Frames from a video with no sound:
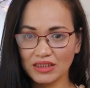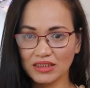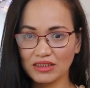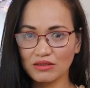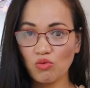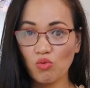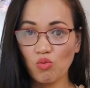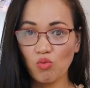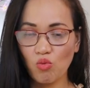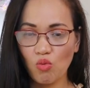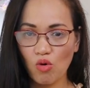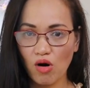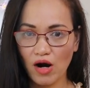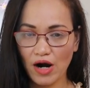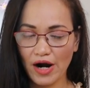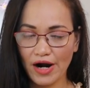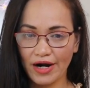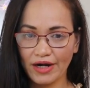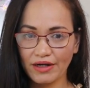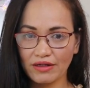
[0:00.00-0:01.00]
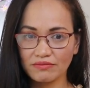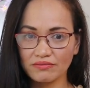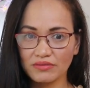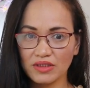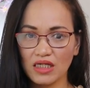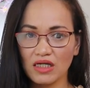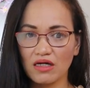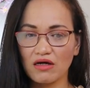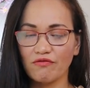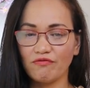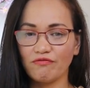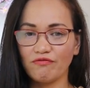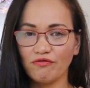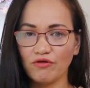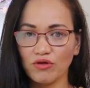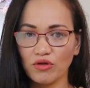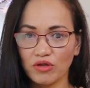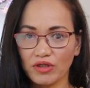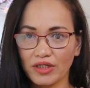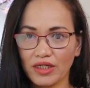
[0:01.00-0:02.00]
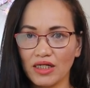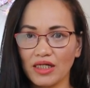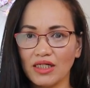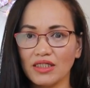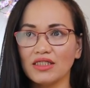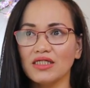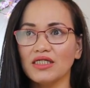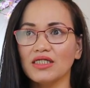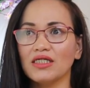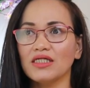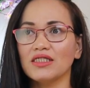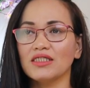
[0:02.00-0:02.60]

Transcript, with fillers: is warm, floral,